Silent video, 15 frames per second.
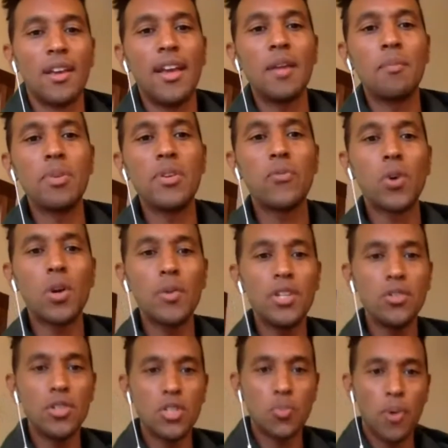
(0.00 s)
And before we
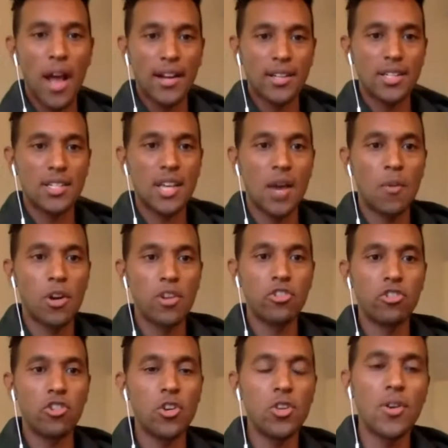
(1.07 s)
do this practice, I want to
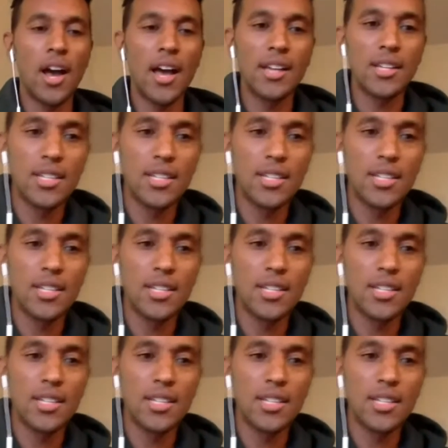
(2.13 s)
show you guys